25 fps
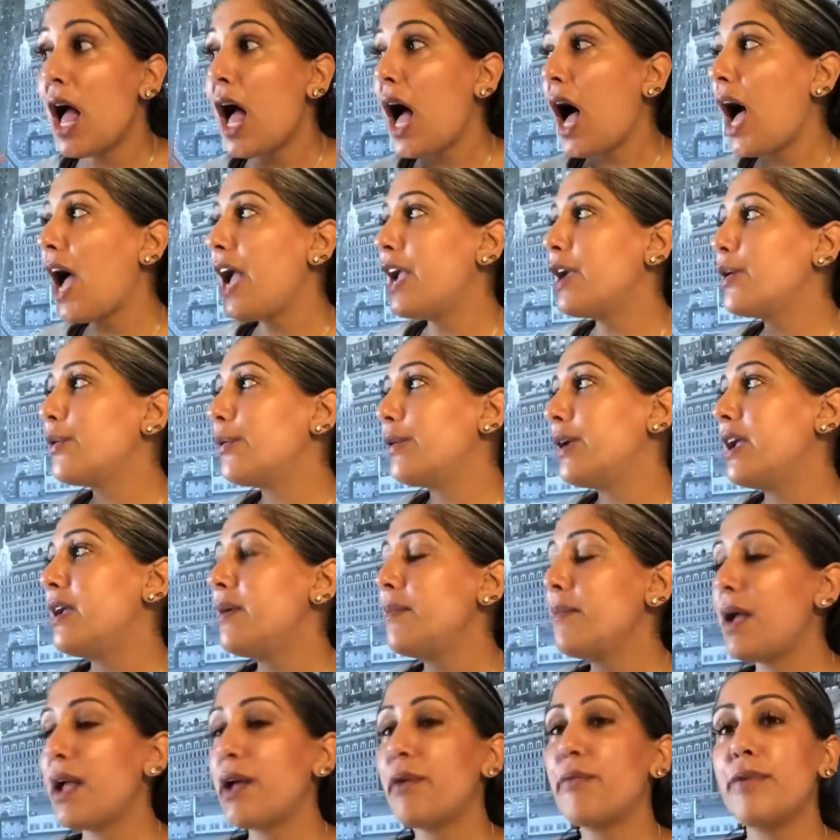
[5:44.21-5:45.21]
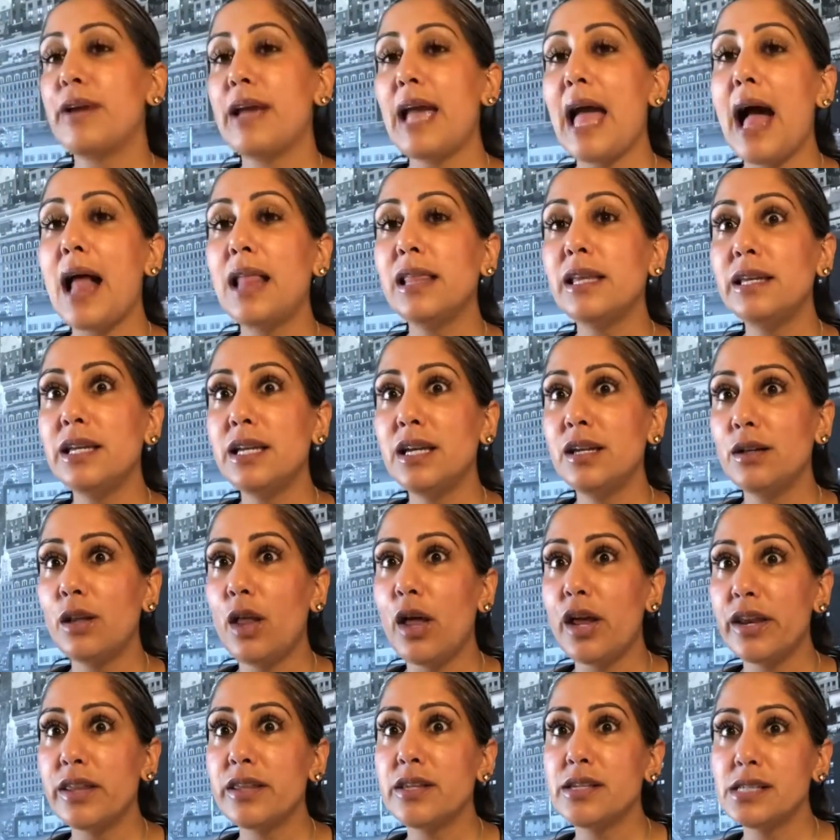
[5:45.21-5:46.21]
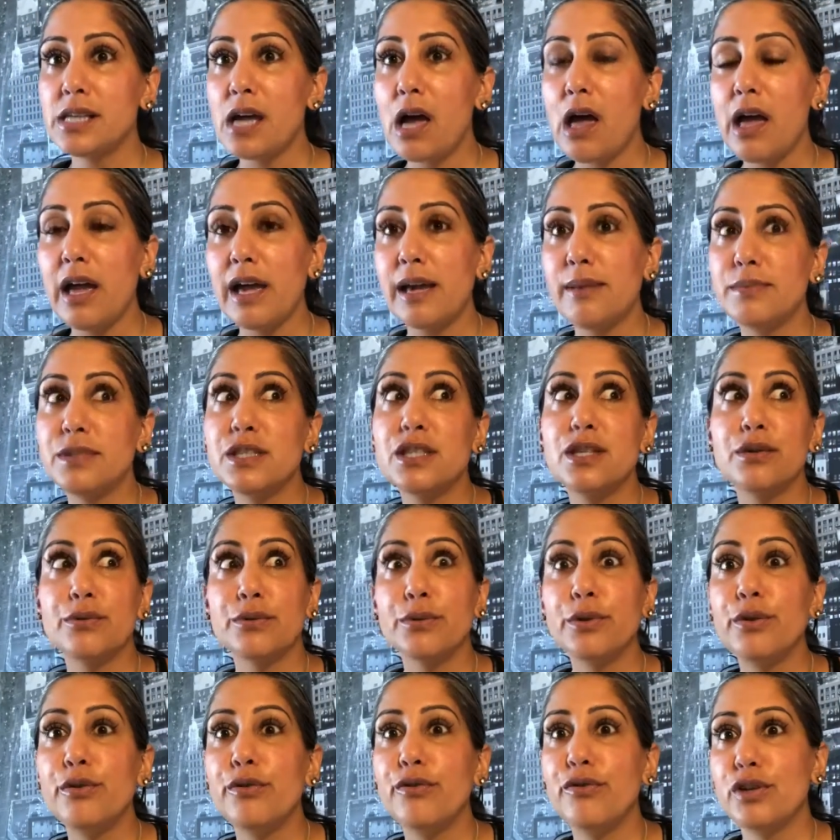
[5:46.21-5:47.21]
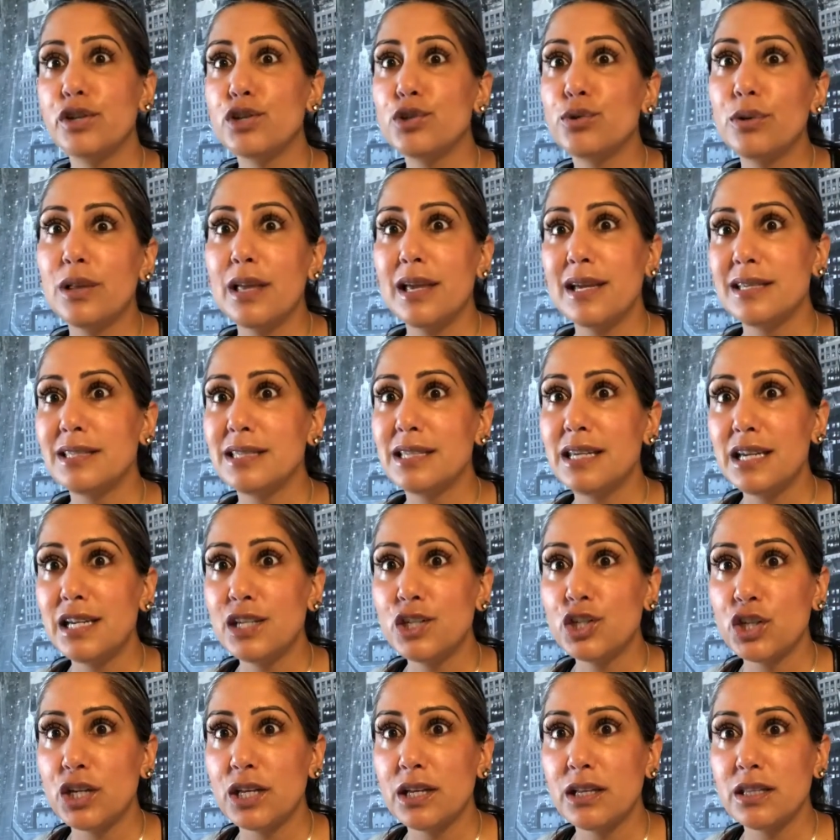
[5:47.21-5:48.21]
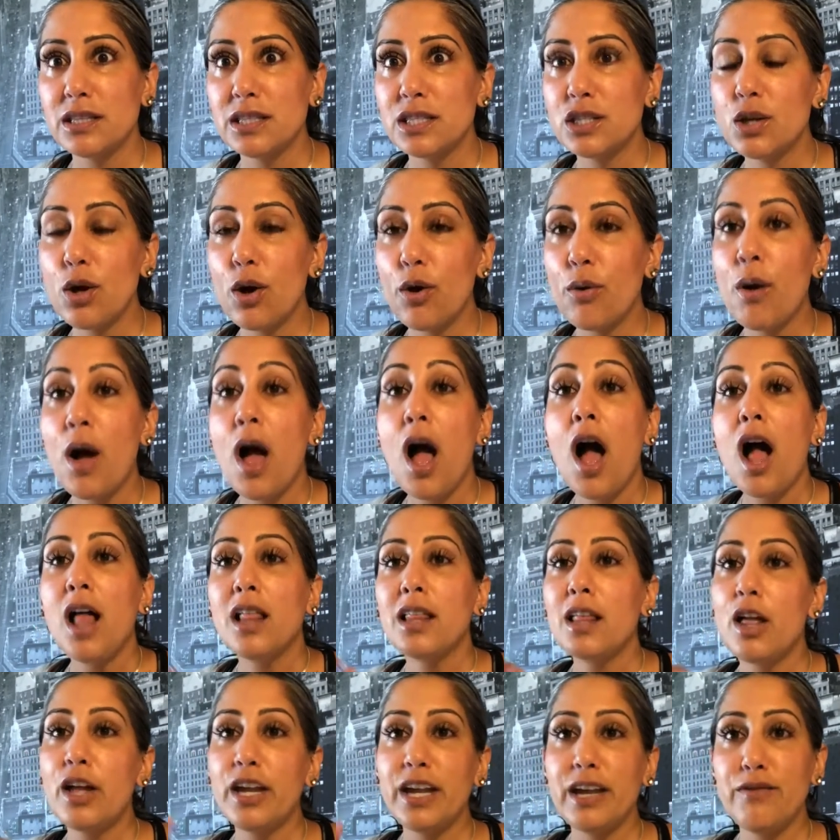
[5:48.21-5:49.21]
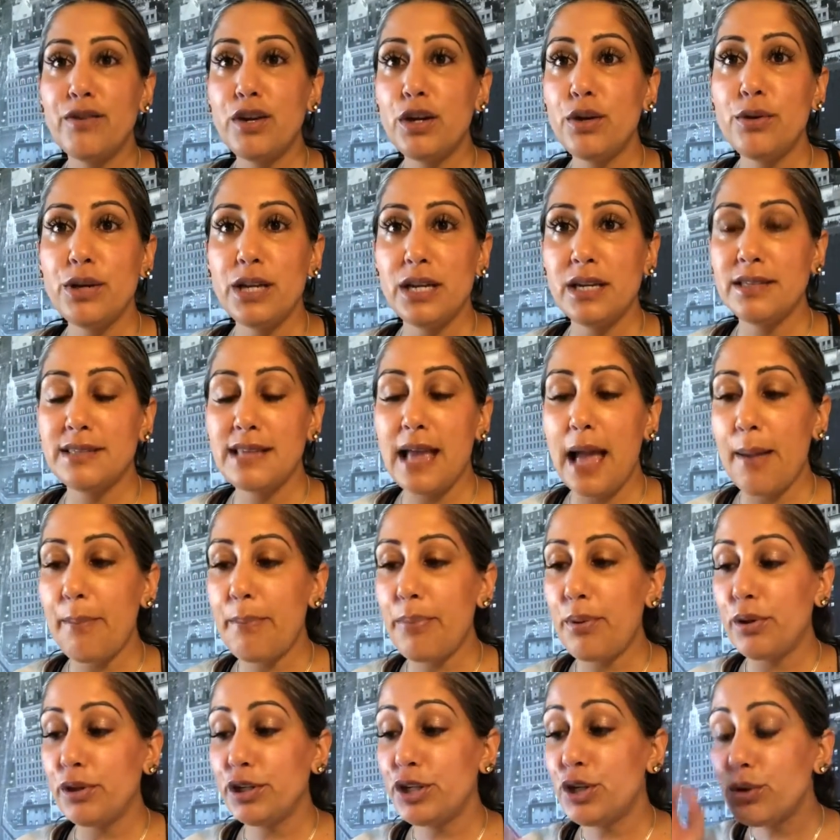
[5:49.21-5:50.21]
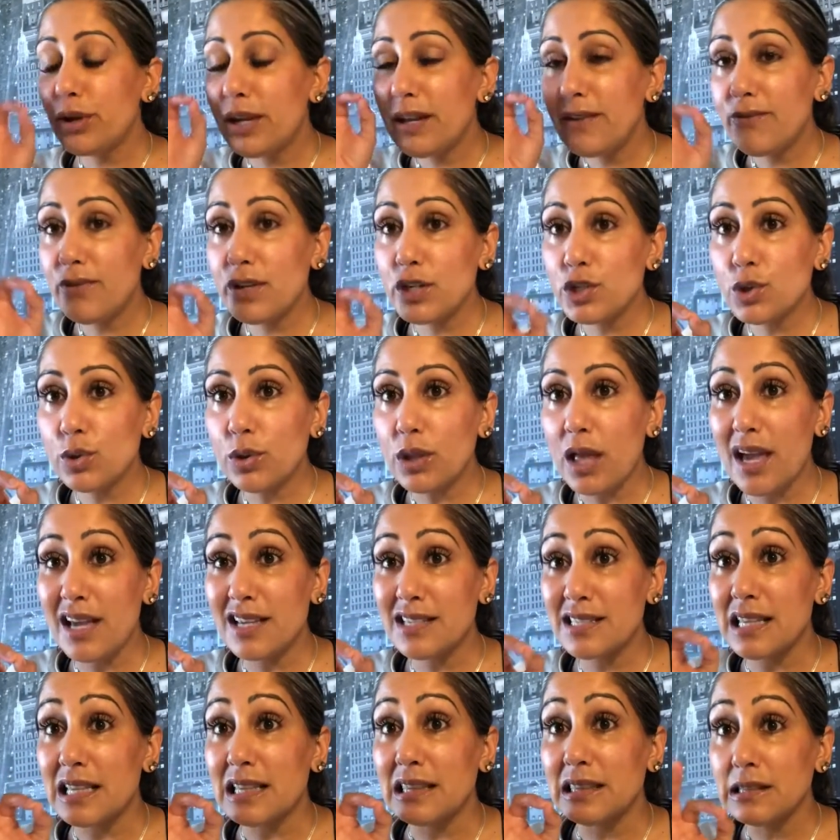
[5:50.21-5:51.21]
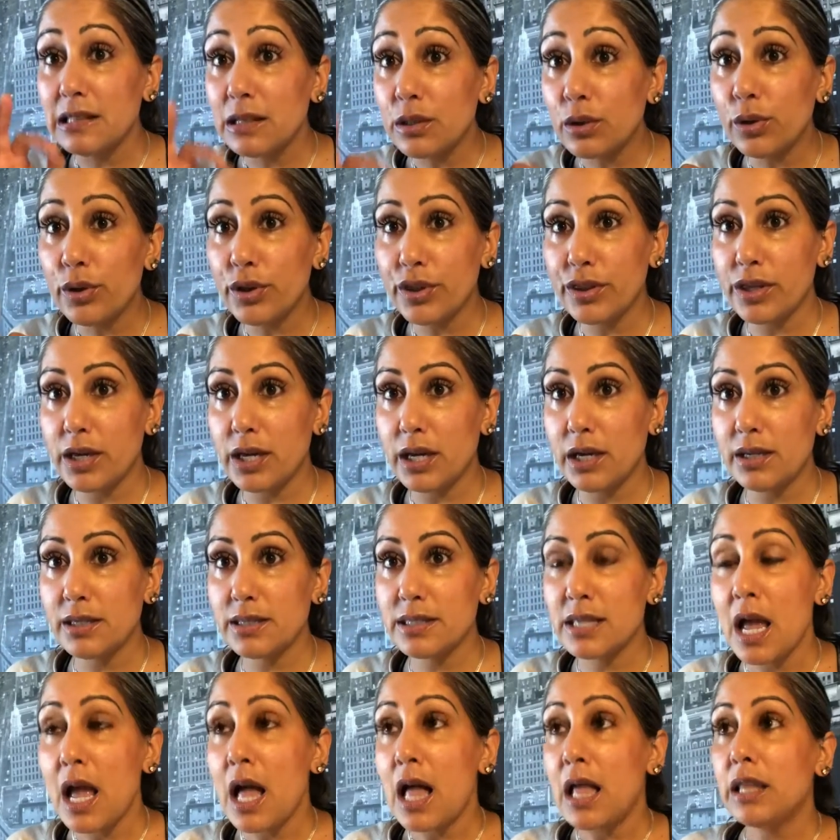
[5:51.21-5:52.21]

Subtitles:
I create my reality a lot of the times through visualization. So I'll give you an example. You can visualize little things.